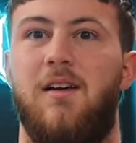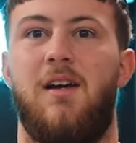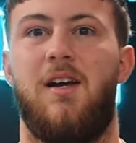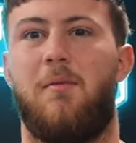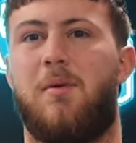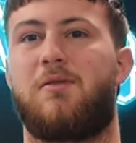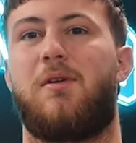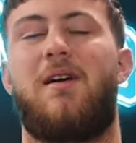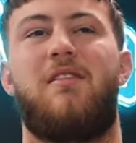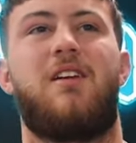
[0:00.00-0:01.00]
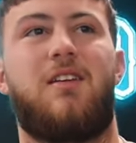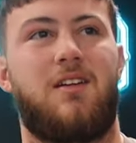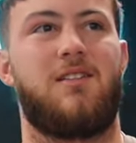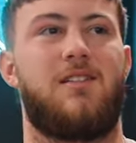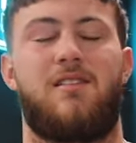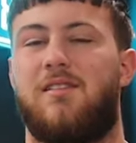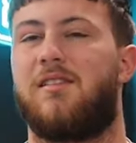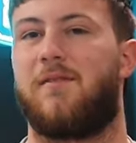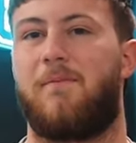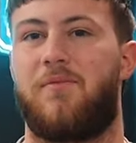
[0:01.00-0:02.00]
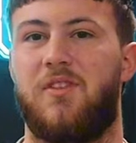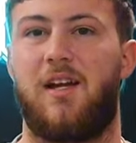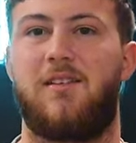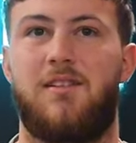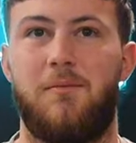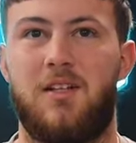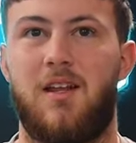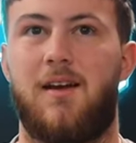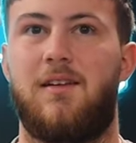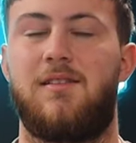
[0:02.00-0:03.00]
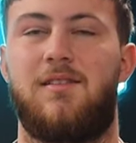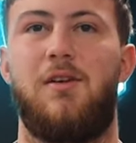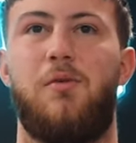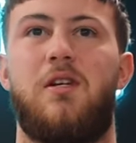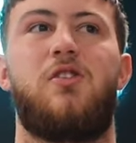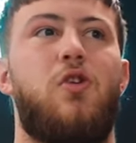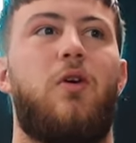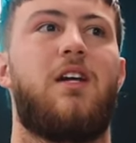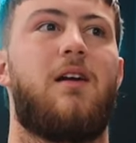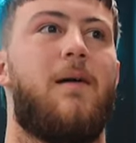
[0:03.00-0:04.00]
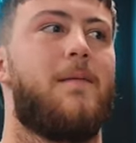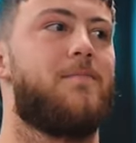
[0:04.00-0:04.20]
But that's why I'm having it, because it's like something that I can still enjoy.